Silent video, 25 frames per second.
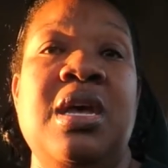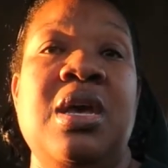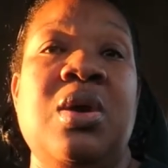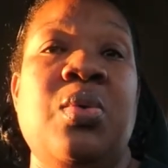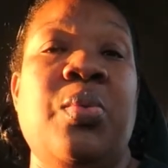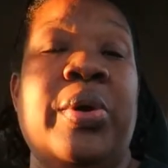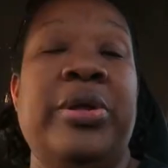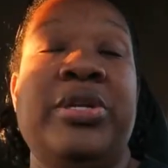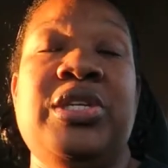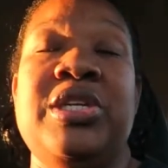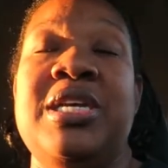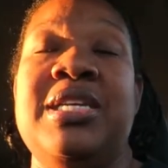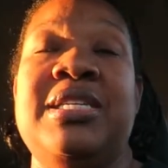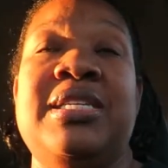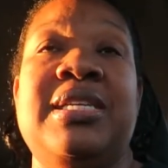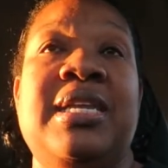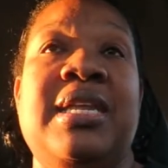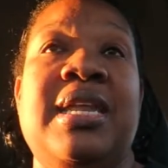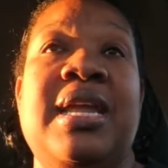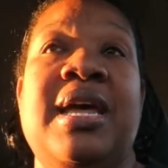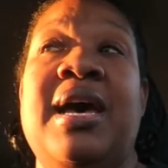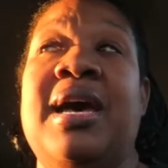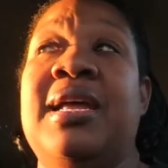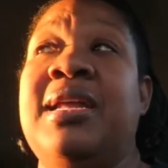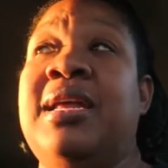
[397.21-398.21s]
which is
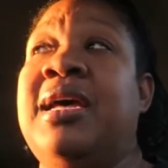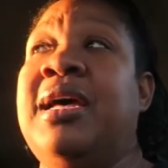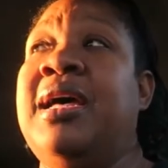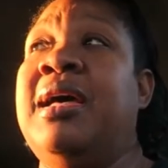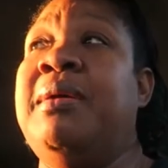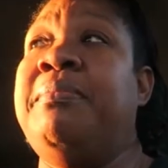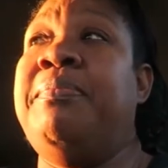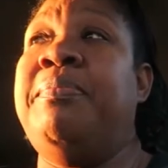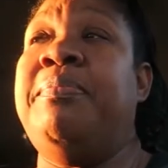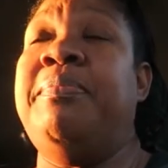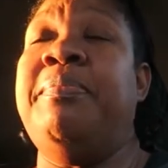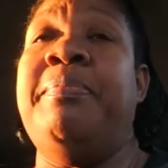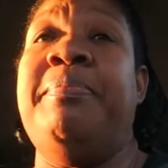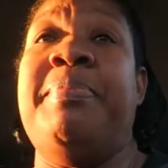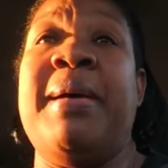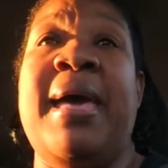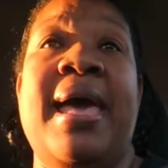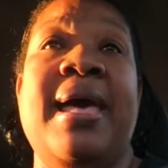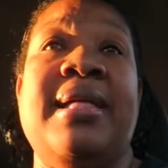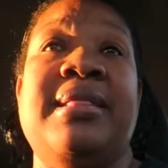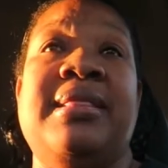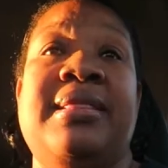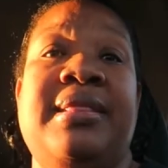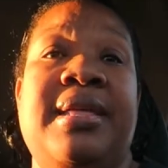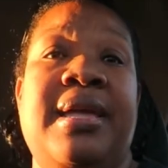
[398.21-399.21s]
not a
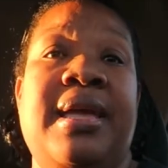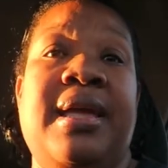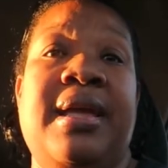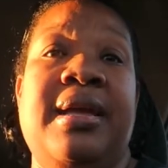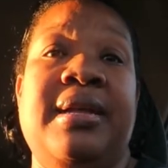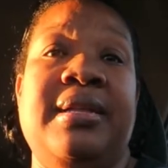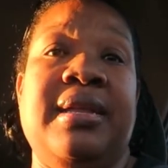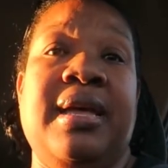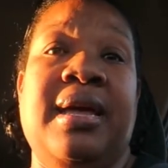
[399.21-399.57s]
bad thing,